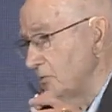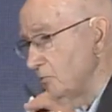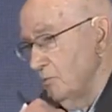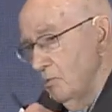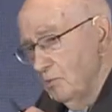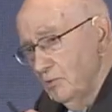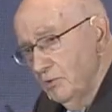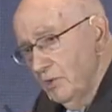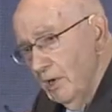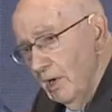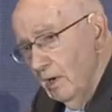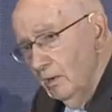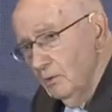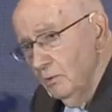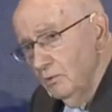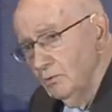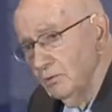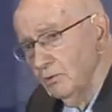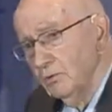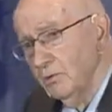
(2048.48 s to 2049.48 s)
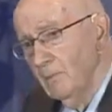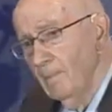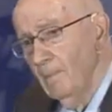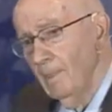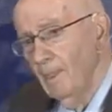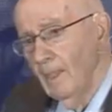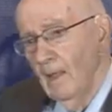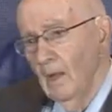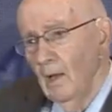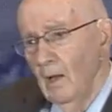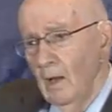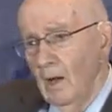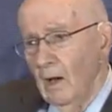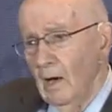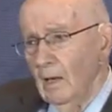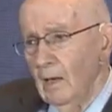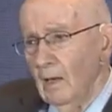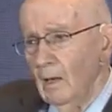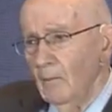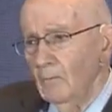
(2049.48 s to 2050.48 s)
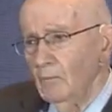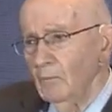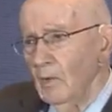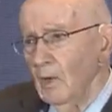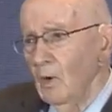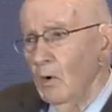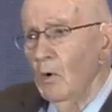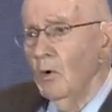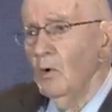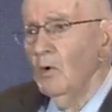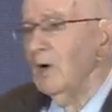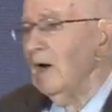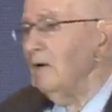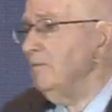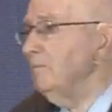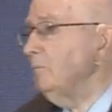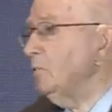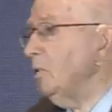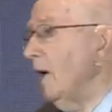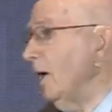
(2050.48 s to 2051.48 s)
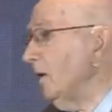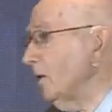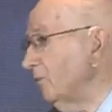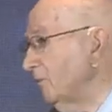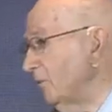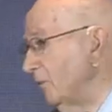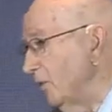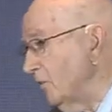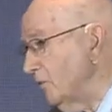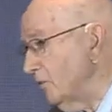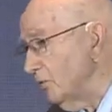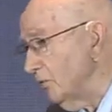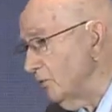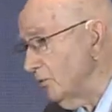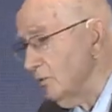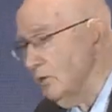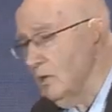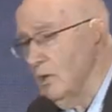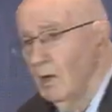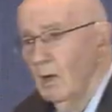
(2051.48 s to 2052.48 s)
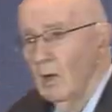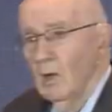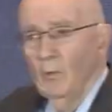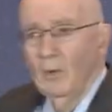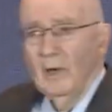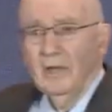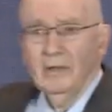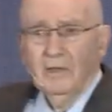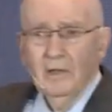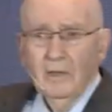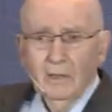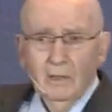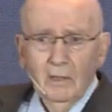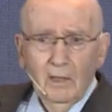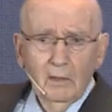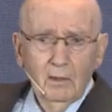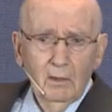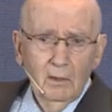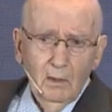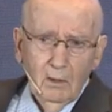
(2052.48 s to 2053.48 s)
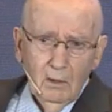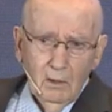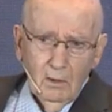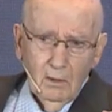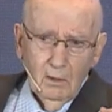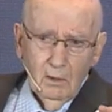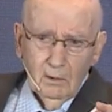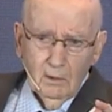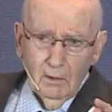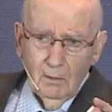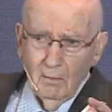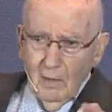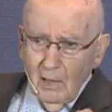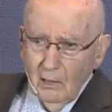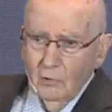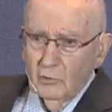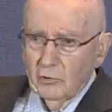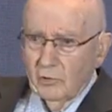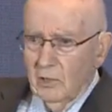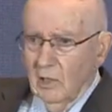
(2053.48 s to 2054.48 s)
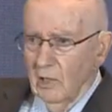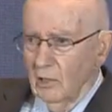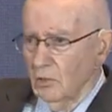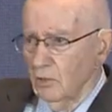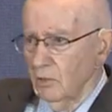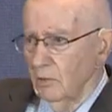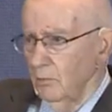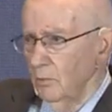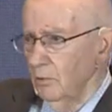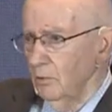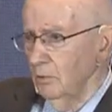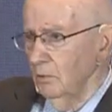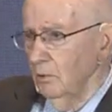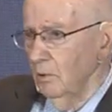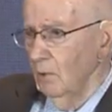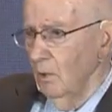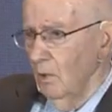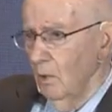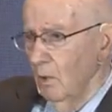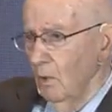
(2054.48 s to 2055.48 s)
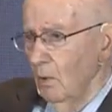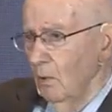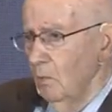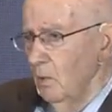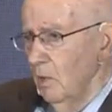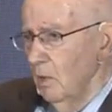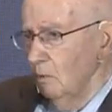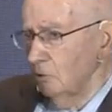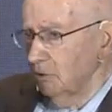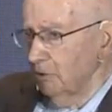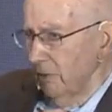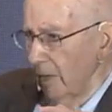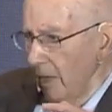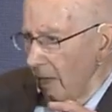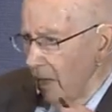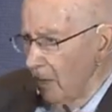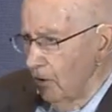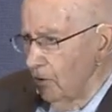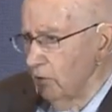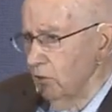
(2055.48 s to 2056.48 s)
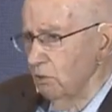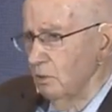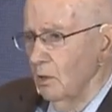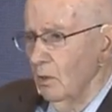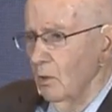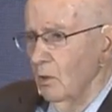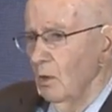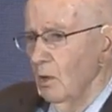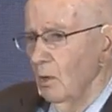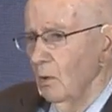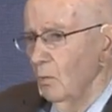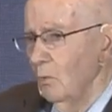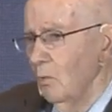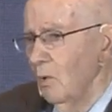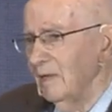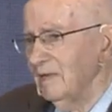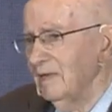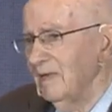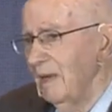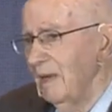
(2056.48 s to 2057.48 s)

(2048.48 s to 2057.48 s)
through channels or on product features? We think that tomorrow's customer will change what